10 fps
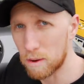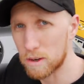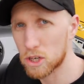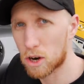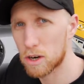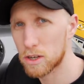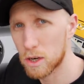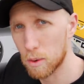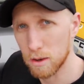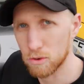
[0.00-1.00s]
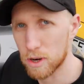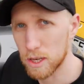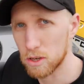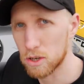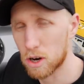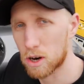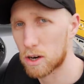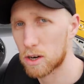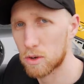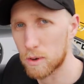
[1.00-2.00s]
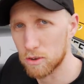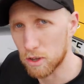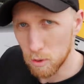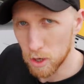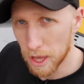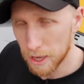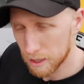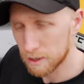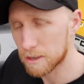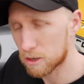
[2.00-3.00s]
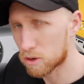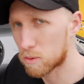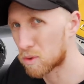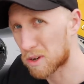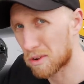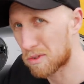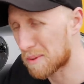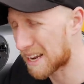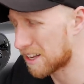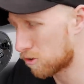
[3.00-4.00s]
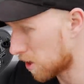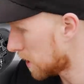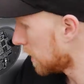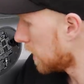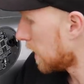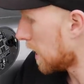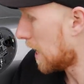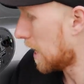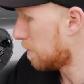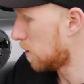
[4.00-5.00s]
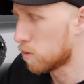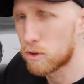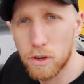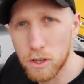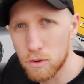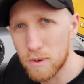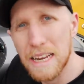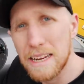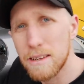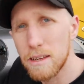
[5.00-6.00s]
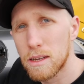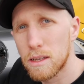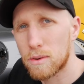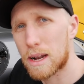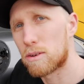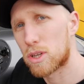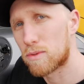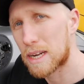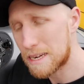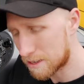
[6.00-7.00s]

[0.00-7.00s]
whether it's charging, whether it's ready to charge, whether it's communicating, etc., which we'll go through a bit later on. Um, it also does the release to allow us to